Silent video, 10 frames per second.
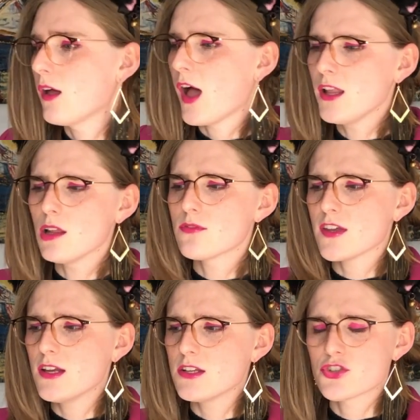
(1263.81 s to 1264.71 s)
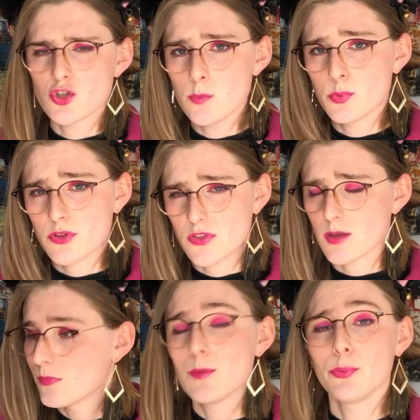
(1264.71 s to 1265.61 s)
I love eating soup with
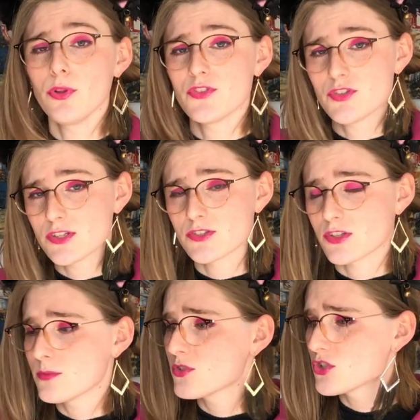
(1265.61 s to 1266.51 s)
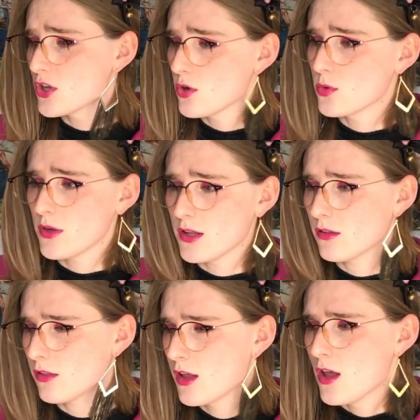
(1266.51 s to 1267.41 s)
them. The broth sticks to them so well
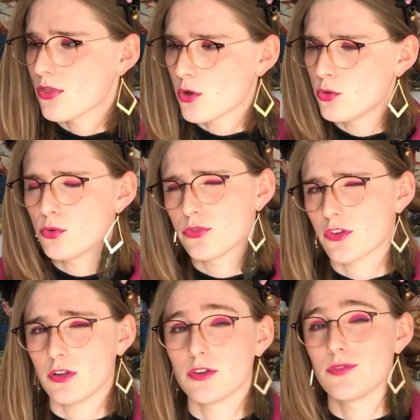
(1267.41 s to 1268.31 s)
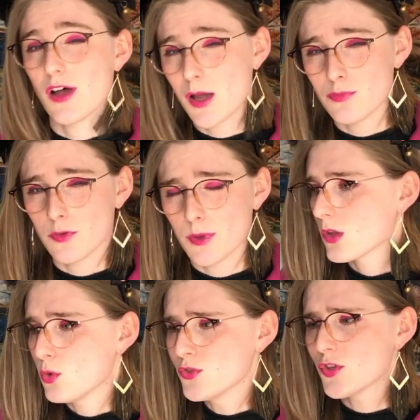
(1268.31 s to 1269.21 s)
though noodles kill the vibe for me.
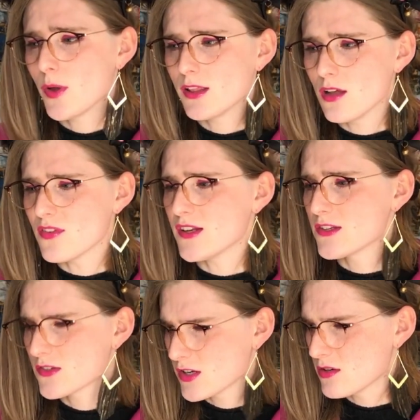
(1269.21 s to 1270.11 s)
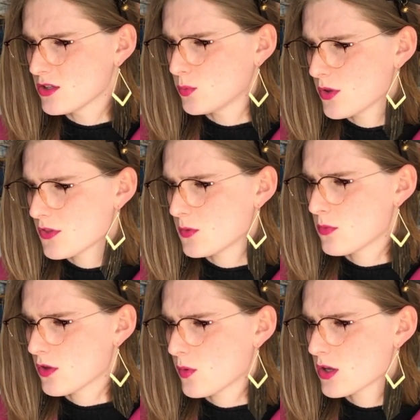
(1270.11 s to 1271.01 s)
Also, I love eating cereal with them,
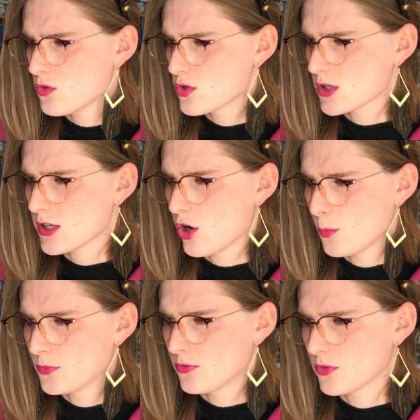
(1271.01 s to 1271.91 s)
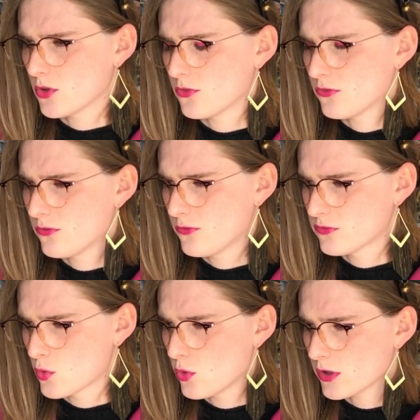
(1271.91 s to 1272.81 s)
though I usually opt for a
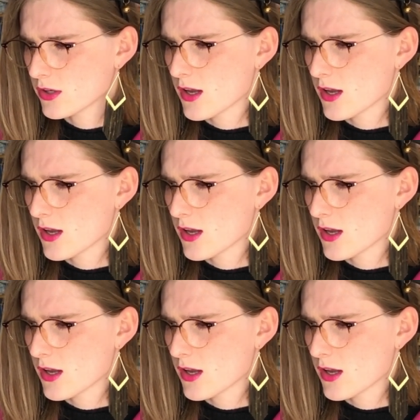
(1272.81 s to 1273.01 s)
fork.